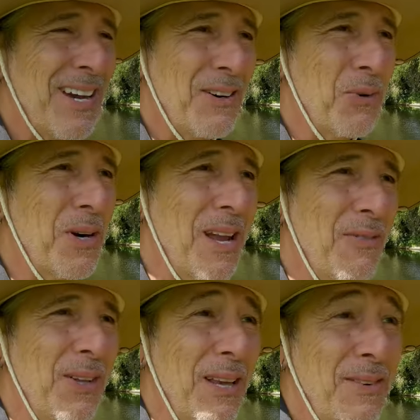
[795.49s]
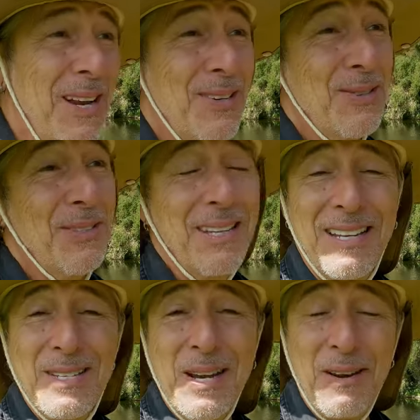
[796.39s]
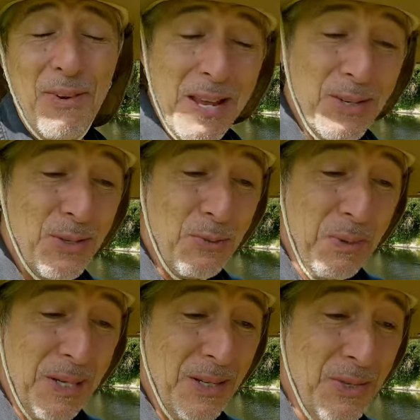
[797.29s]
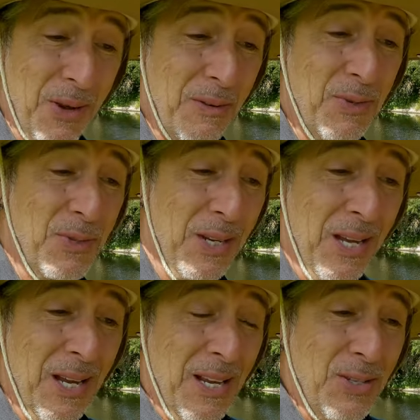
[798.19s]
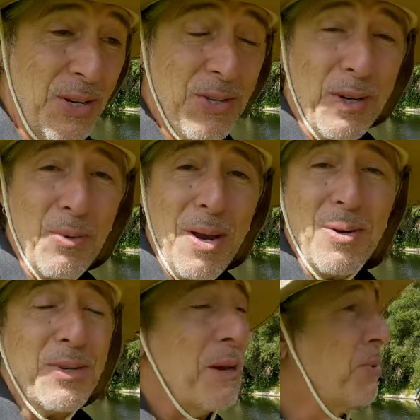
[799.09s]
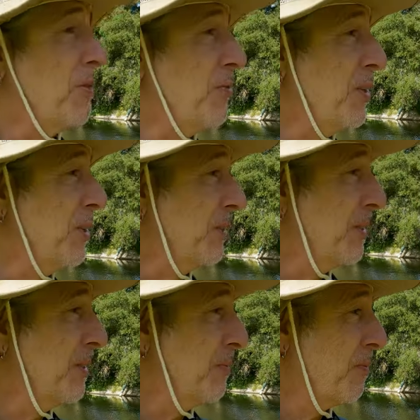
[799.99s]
kind of where an F11 actually is an advantage because you have such a greater depth of field.